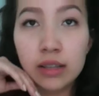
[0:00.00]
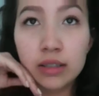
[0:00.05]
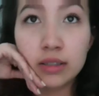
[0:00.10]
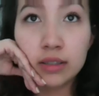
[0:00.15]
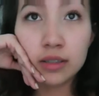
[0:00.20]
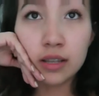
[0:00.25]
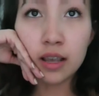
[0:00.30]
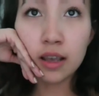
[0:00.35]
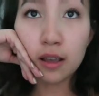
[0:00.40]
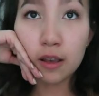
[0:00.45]

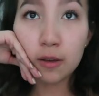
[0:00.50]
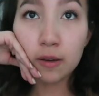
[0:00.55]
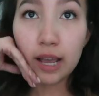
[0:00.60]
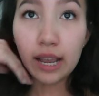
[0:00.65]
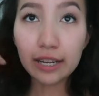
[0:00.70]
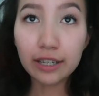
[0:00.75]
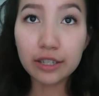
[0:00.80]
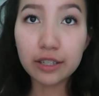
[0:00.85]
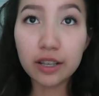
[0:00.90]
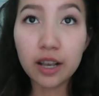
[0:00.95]
so
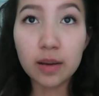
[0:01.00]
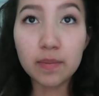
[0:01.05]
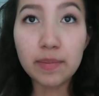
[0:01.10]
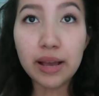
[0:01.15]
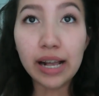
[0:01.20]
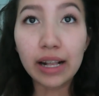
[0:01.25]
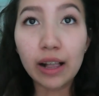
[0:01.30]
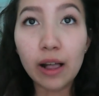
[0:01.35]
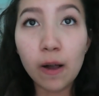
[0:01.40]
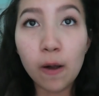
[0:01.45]
i just got
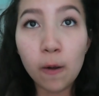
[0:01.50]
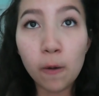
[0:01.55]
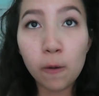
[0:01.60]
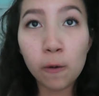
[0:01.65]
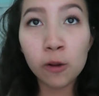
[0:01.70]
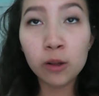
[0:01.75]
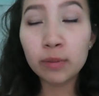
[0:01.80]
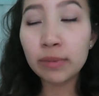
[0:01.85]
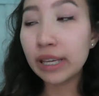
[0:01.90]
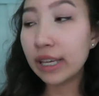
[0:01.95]
back
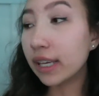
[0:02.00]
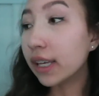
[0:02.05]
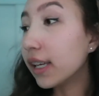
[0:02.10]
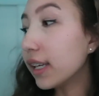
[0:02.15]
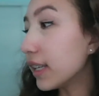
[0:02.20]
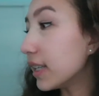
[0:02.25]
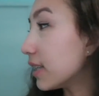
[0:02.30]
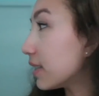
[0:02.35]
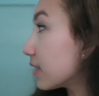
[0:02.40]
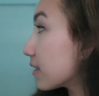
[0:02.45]
home it
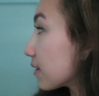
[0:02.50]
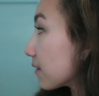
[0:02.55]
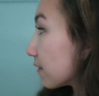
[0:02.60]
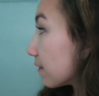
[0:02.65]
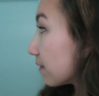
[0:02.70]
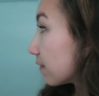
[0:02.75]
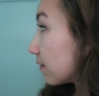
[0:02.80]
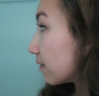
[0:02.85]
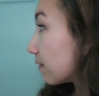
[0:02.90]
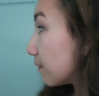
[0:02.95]
is
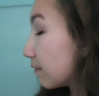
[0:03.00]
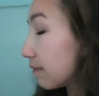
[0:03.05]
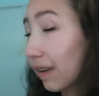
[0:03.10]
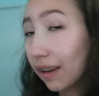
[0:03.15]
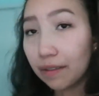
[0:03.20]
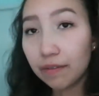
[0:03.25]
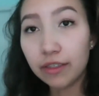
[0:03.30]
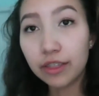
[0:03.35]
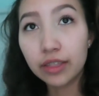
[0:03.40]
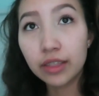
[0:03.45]

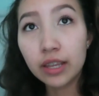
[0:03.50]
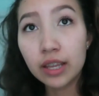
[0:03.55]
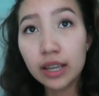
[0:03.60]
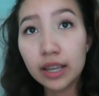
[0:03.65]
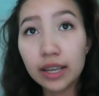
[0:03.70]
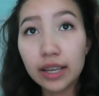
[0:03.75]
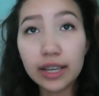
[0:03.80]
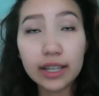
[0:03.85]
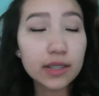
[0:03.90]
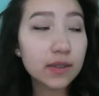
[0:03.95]
five it's, really
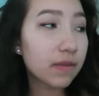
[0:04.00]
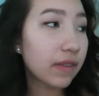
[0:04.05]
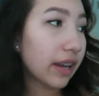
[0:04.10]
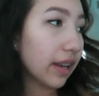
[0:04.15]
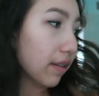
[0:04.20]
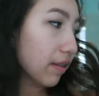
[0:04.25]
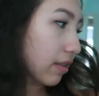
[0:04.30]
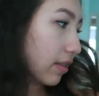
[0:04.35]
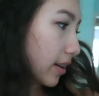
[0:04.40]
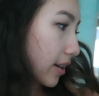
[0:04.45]
it's
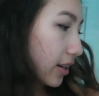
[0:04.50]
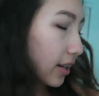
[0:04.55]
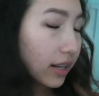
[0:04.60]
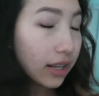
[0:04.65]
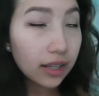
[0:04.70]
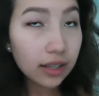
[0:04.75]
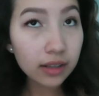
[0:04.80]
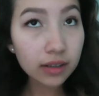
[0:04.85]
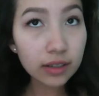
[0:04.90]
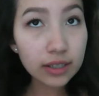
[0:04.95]
5 30
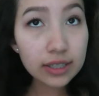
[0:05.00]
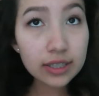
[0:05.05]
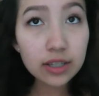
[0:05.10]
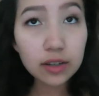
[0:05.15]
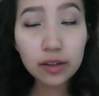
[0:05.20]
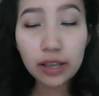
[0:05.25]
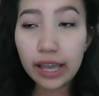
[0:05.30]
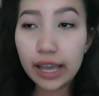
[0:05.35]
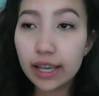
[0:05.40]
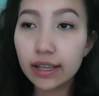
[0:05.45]
here, right? it's
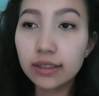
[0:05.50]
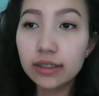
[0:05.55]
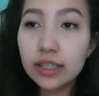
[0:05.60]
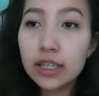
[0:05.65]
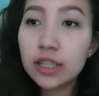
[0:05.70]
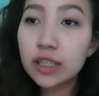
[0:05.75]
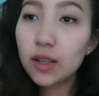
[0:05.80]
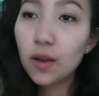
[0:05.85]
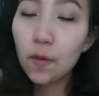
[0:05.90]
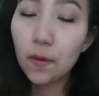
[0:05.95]
okay
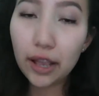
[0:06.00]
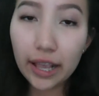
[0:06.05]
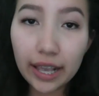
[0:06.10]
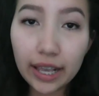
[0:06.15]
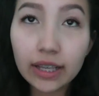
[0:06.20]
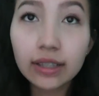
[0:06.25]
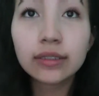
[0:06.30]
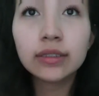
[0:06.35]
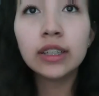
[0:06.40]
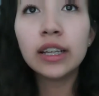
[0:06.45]
it's okay
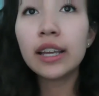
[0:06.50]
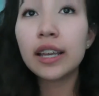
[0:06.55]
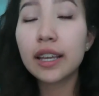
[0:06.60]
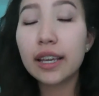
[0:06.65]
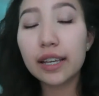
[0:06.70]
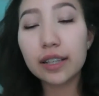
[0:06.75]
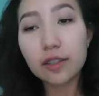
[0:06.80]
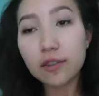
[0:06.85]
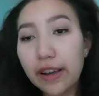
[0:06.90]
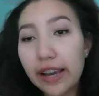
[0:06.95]

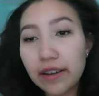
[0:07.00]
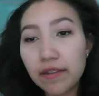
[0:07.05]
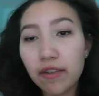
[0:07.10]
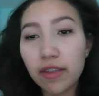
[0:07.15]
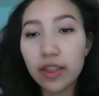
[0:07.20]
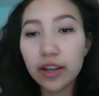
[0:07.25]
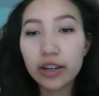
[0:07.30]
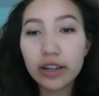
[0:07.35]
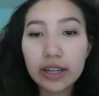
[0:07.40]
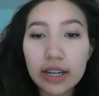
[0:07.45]
it's 5
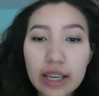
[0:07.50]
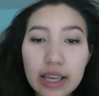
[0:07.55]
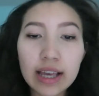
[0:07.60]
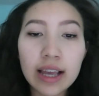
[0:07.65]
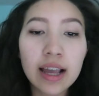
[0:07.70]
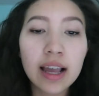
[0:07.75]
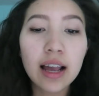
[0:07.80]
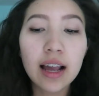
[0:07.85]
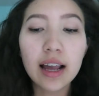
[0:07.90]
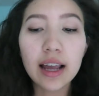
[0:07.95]

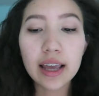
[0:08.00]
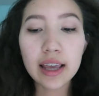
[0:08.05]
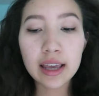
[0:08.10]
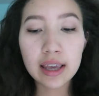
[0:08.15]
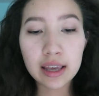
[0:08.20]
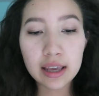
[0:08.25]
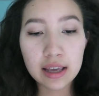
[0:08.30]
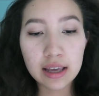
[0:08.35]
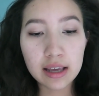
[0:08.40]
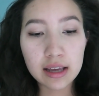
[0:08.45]
30
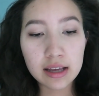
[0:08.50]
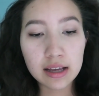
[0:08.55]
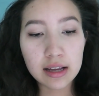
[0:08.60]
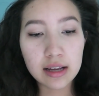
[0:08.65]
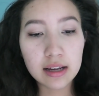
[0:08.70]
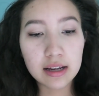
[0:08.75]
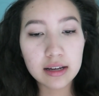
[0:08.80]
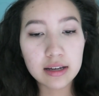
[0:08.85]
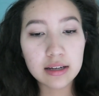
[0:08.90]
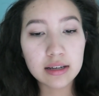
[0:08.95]

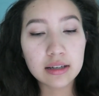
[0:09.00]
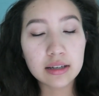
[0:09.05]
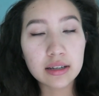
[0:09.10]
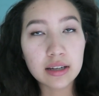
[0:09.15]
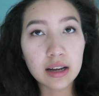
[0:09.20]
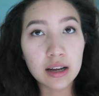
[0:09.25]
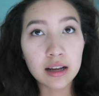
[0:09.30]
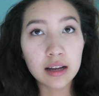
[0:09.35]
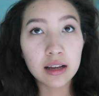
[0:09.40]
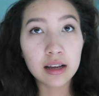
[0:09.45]

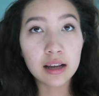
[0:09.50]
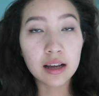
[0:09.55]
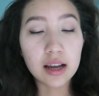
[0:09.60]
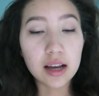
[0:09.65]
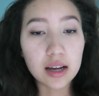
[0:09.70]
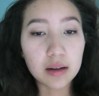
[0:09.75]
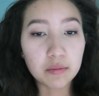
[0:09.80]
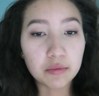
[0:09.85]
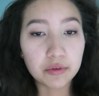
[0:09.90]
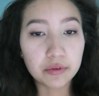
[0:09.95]
and
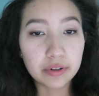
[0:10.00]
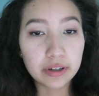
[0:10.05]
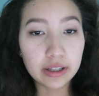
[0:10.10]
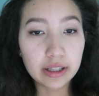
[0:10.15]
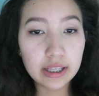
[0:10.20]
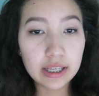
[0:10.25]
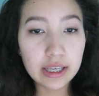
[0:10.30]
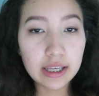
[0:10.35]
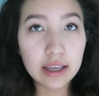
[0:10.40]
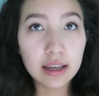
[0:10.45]
i'm
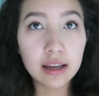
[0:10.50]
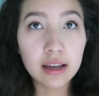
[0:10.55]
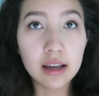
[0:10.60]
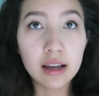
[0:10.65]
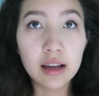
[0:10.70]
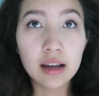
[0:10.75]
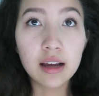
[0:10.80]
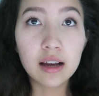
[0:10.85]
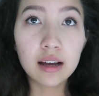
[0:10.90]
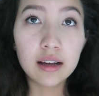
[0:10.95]
really
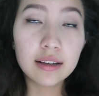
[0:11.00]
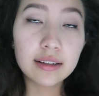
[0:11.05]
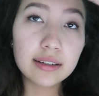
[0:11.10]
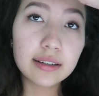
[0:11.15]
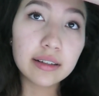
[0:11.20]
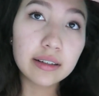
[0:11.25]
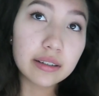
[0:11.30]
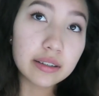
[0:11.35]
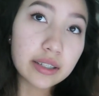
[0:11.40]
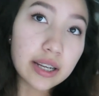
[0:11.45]

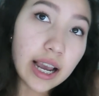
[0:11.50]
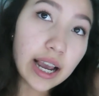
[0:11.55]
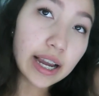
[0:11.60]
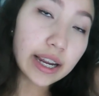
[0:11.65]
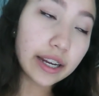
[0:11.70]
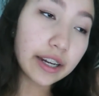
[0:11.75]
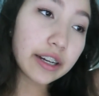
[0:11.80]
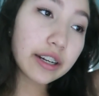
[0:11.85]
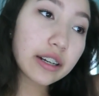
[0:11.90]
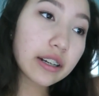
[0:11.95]

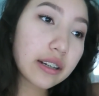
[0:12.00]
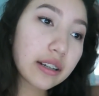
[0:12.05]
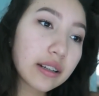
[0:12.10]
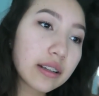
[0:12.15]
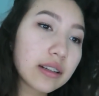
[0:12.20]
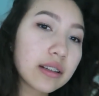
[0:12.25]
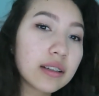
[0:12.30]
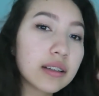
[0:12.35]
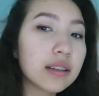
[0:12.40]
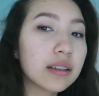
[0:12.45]
tired
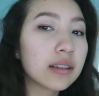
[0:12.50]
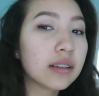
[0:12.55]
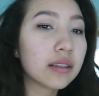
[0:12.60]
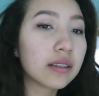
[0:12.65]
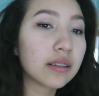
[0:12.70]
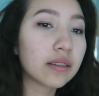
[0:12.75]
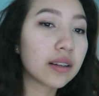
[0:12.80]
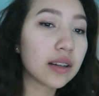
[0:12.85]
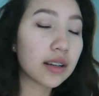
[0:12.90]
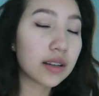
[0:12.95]

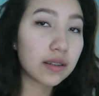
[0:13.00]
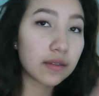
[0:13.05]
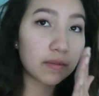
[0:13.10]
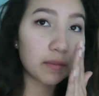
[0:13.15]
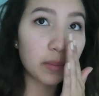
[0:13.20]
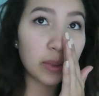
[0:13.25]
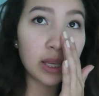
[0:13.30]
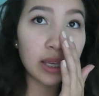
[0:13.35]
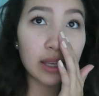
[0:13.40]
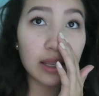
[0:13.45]

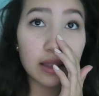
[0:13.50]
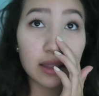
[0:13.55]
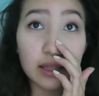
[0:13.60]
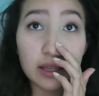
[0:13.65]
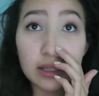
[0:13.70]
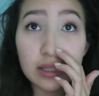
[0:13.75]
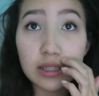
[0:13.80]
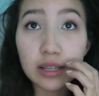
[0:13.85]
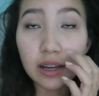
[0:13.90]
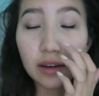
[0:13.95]
of being in
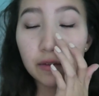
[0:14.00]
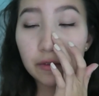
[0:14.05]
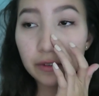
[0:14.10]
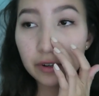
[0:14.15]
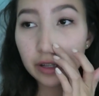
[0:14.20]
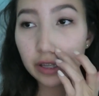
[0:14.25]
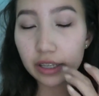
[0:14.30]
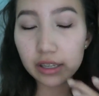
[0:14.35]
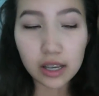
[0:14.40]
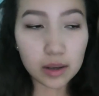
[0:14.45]
the sun
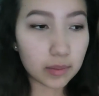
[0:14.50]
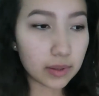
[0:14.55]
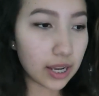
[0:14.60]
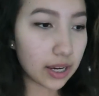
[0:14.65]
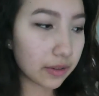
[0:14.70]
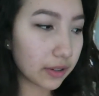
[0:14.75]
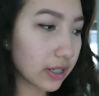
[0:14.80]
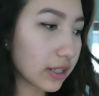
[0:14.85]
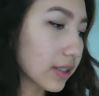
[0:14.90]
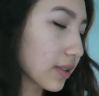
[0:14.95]
for like a couple
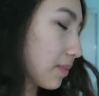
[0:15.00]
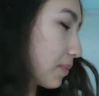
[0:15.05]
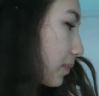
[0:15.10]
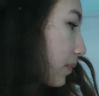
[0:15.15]
hours